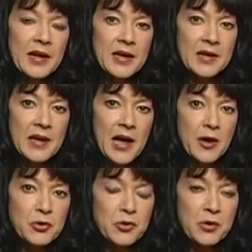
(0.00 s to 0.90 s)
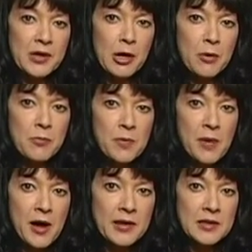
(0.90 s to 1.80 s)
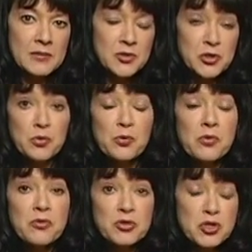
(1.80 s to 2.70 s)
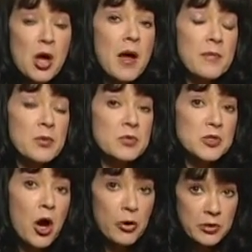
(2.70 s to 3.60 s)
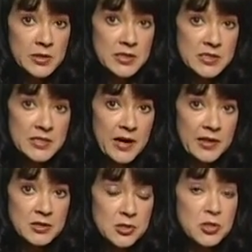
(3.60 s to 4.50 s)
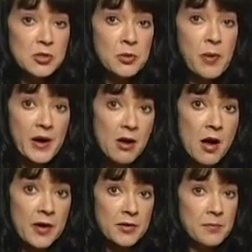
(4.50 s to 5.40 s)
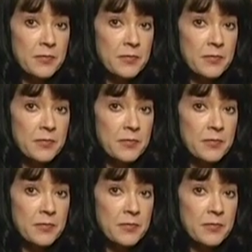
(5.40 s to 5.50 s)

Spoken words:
and how you can help the body do the job it was already designed to do by God.